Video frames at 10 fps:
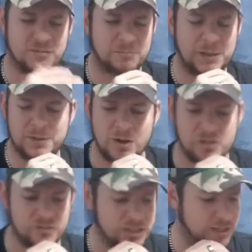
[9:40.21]
maybe
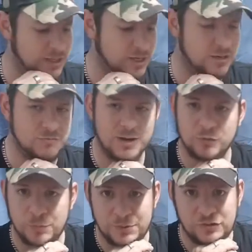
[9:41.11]
19
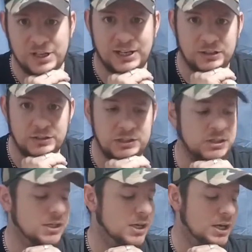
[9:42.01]
rounds per second
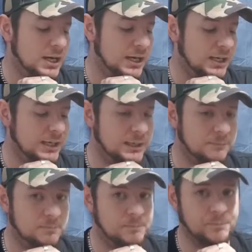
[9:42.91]

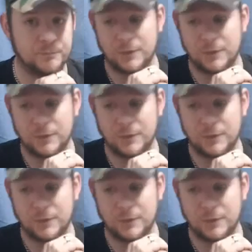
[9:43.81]
um,